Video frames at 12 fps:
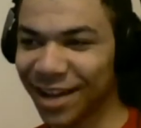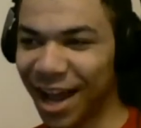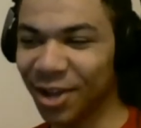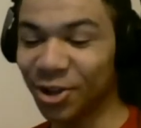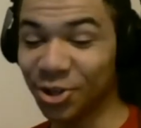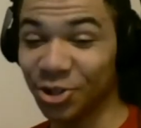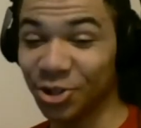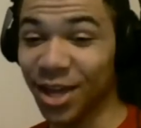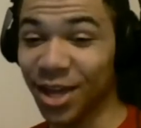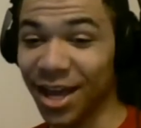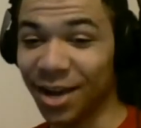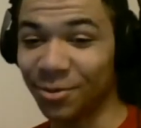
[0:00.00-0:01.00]
I couldn't do
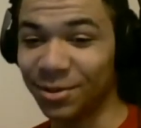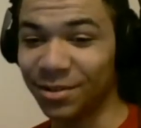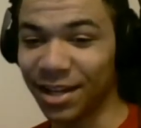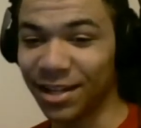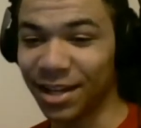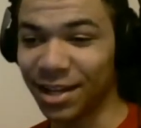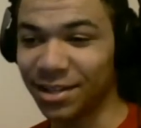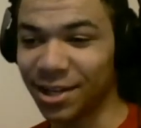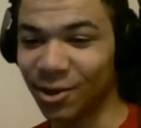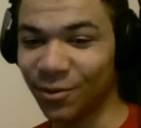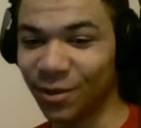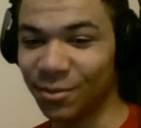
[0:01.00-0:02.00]
that. I would like that'd
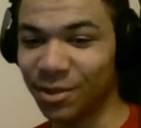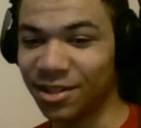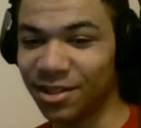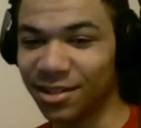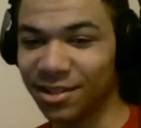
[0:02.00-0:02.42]
terrify me.